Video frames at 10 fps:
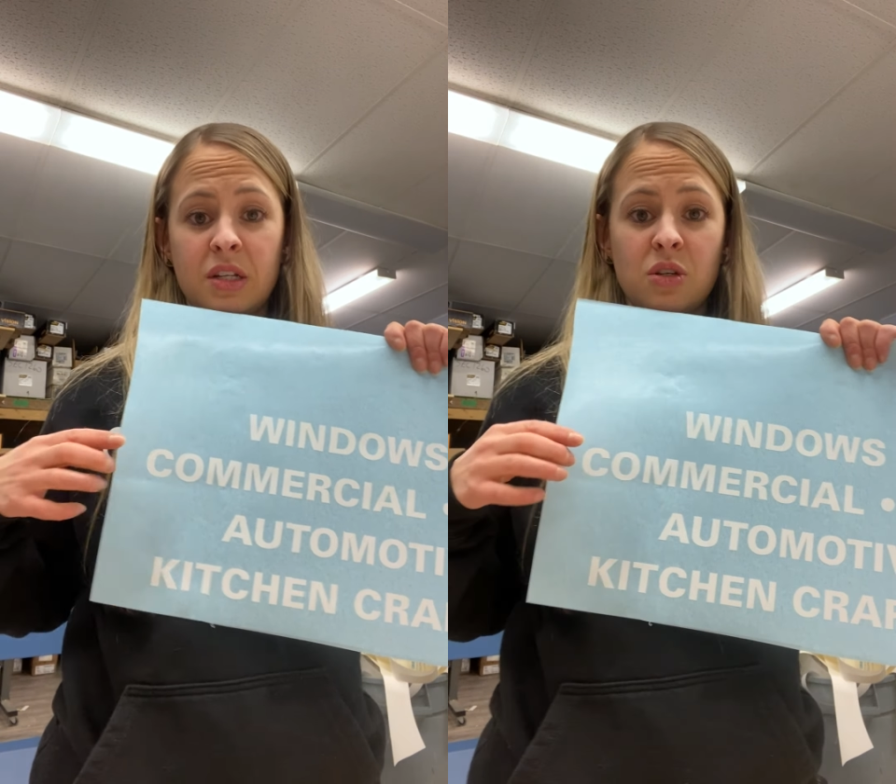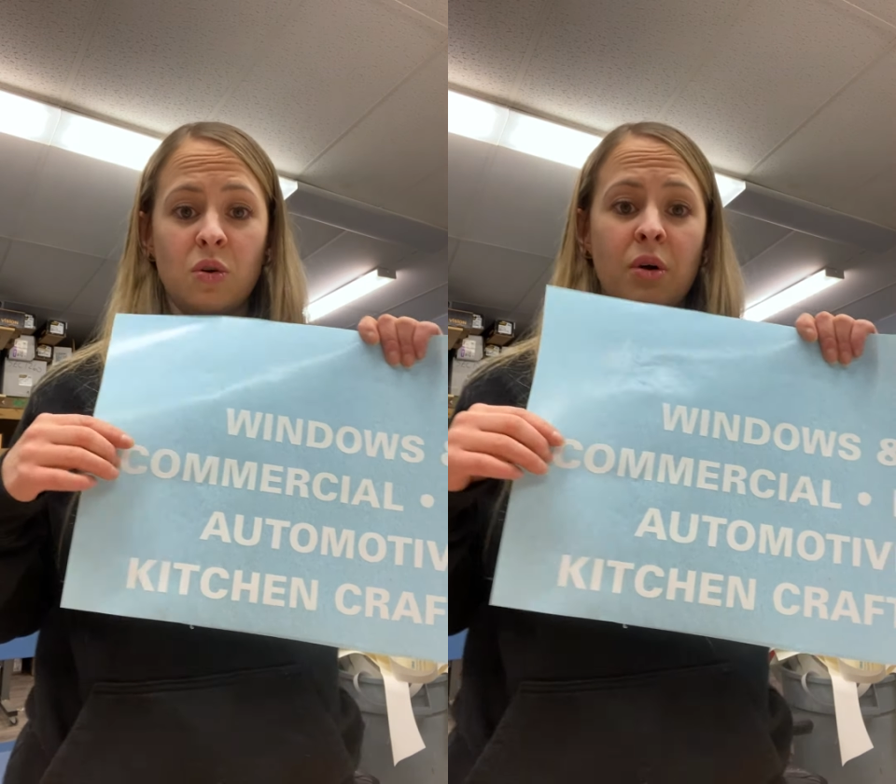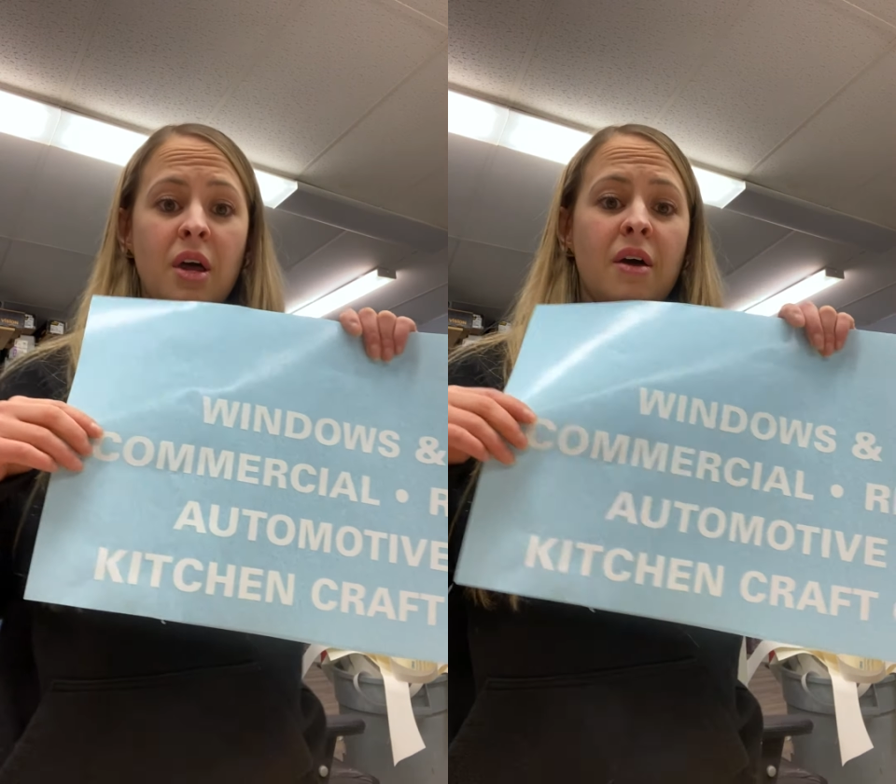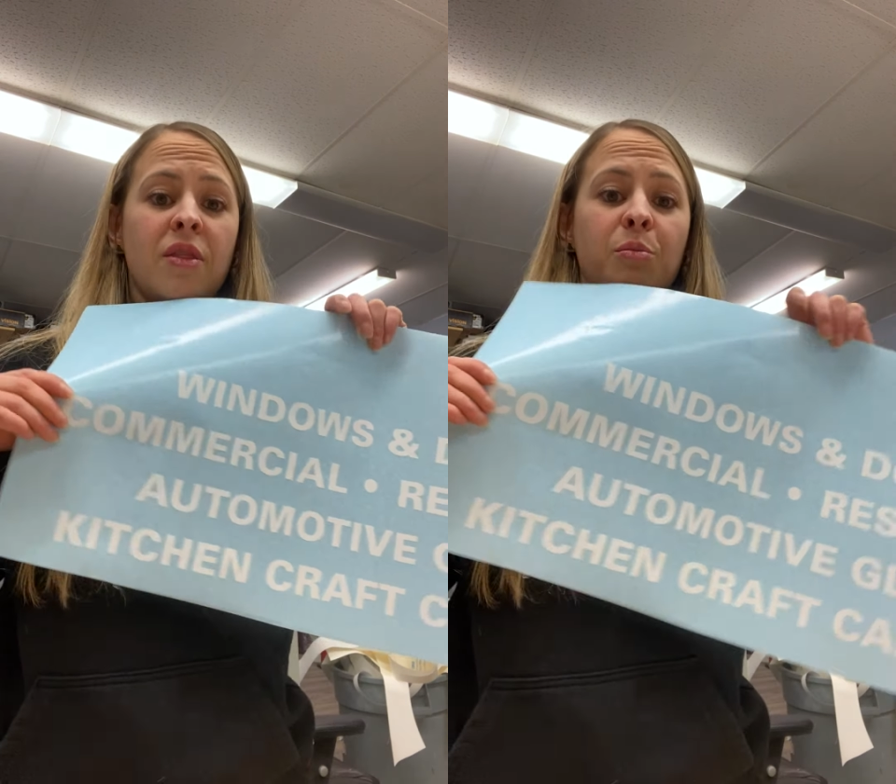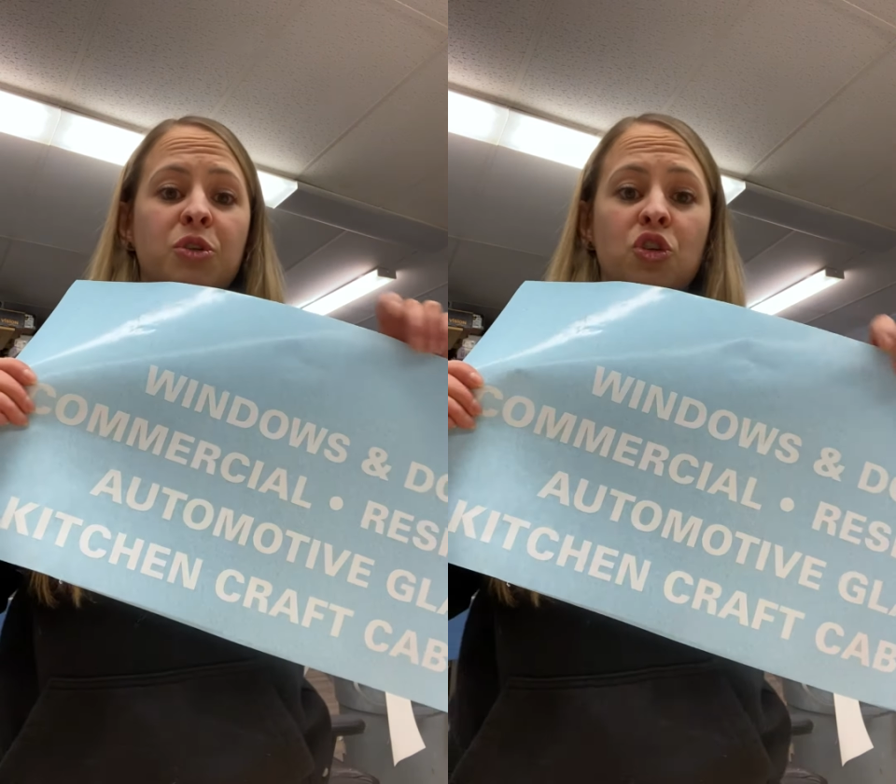So
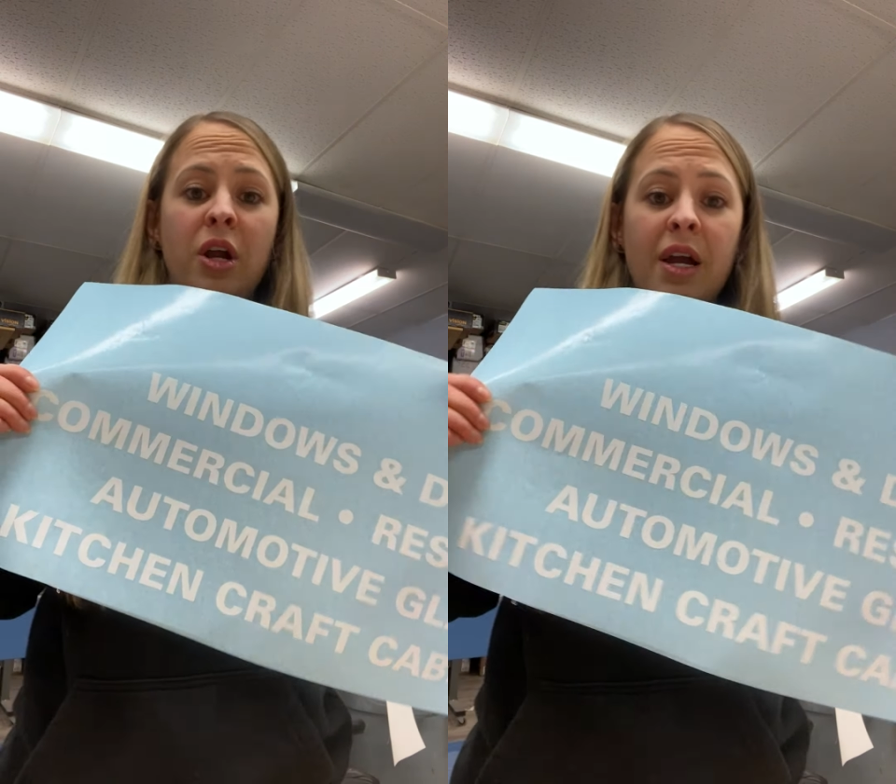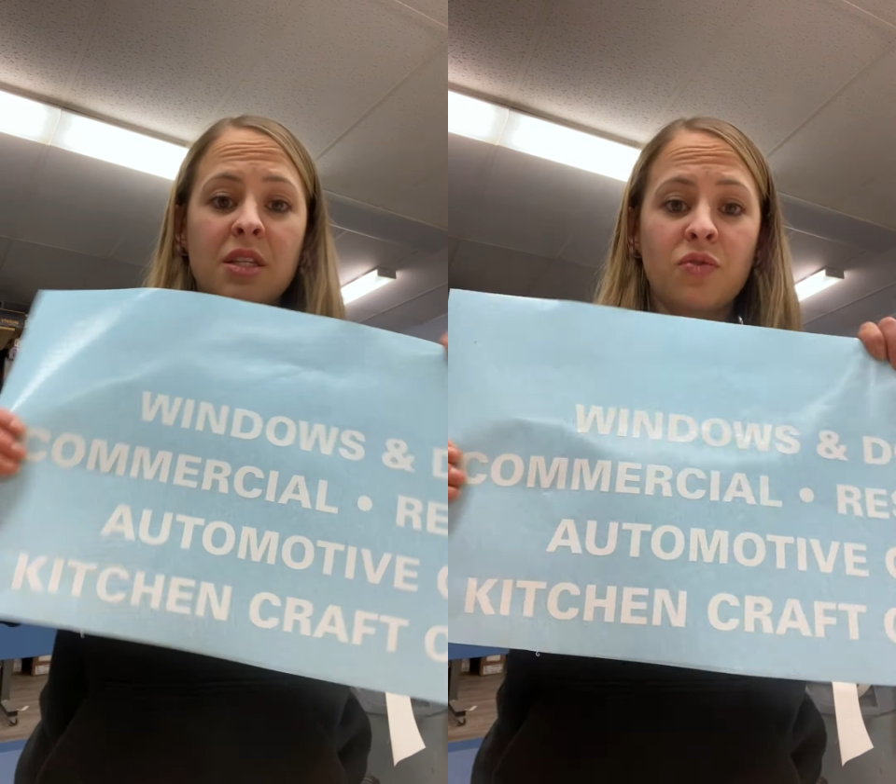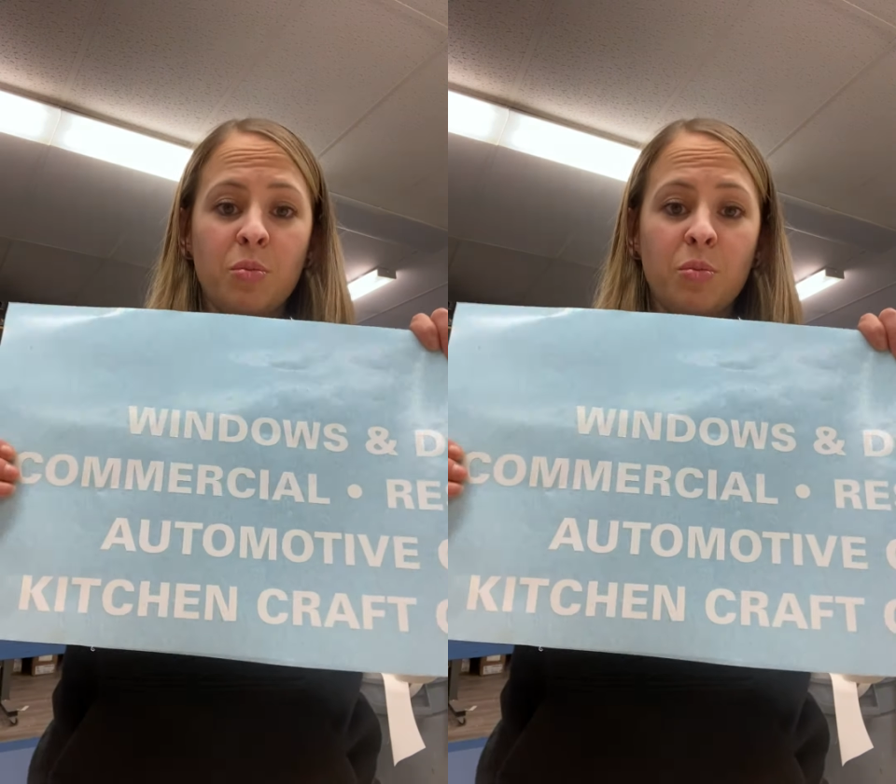the transfer